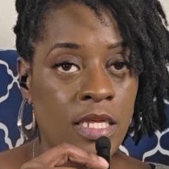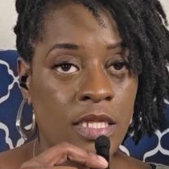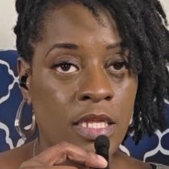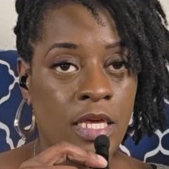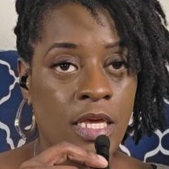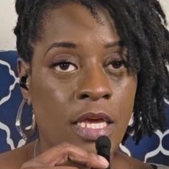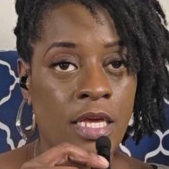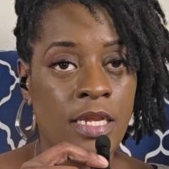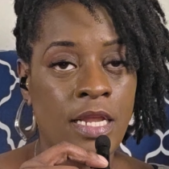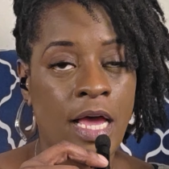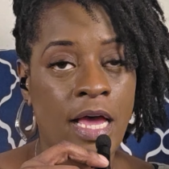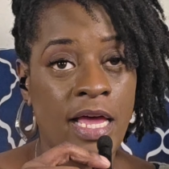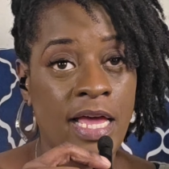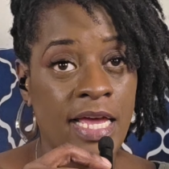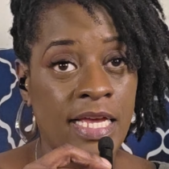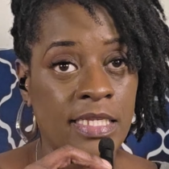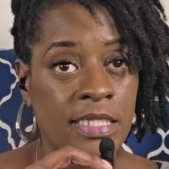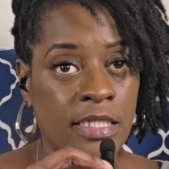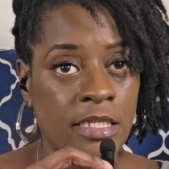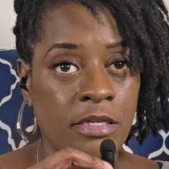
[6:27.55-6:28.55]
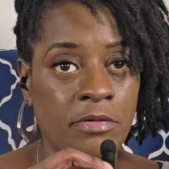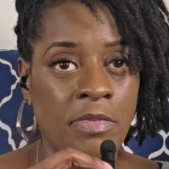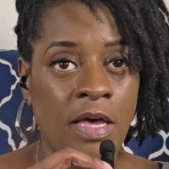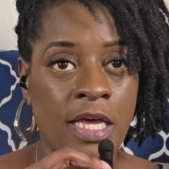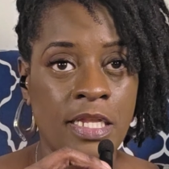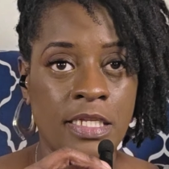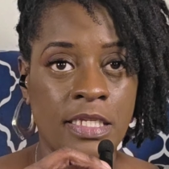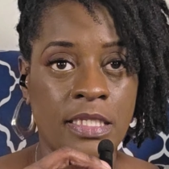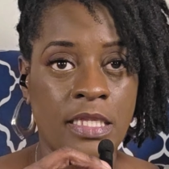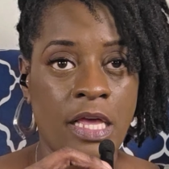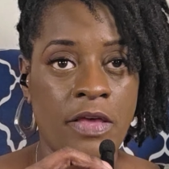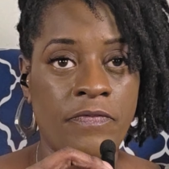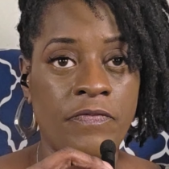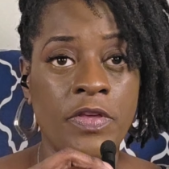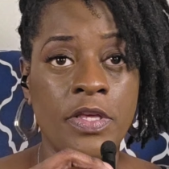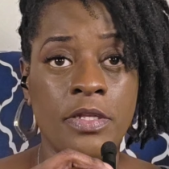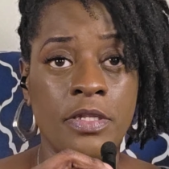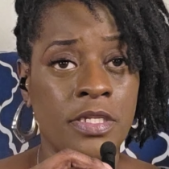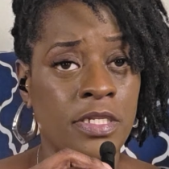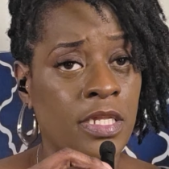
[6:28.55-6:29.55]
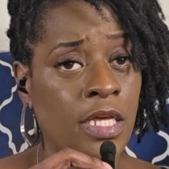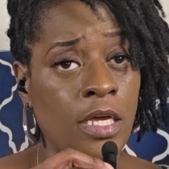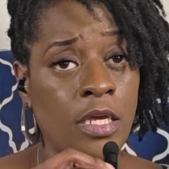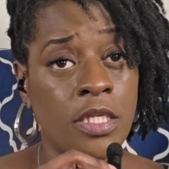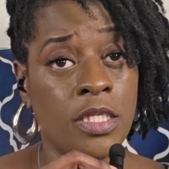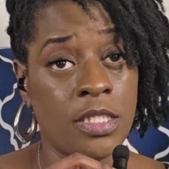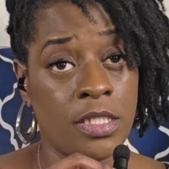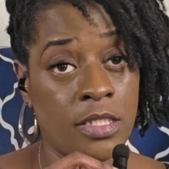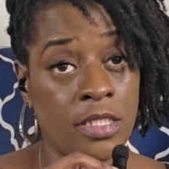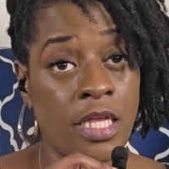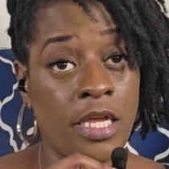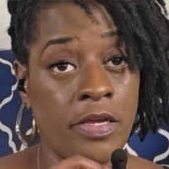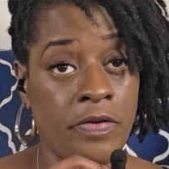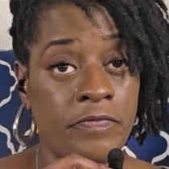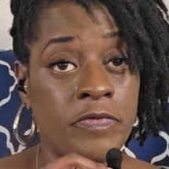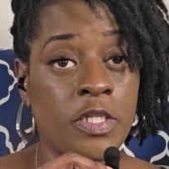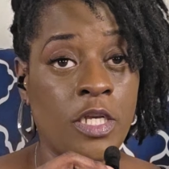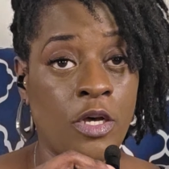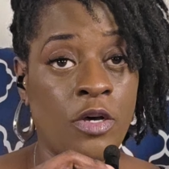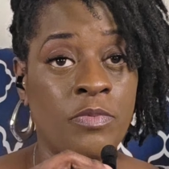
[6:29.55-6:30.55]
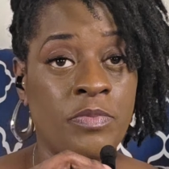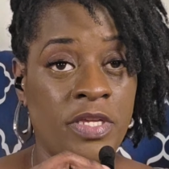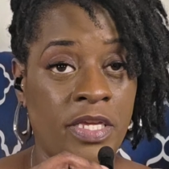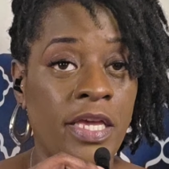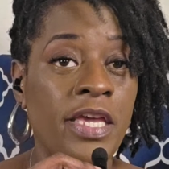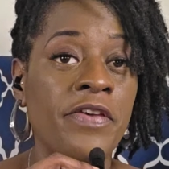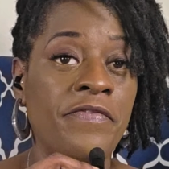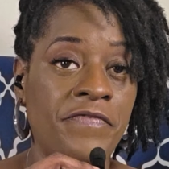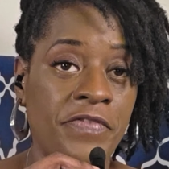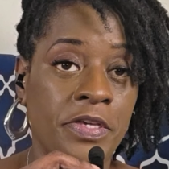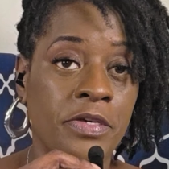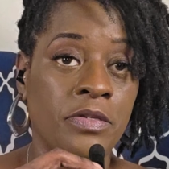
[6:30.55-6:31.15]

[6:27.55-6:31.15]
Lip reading: and I ask them how does that feel, and they've told me it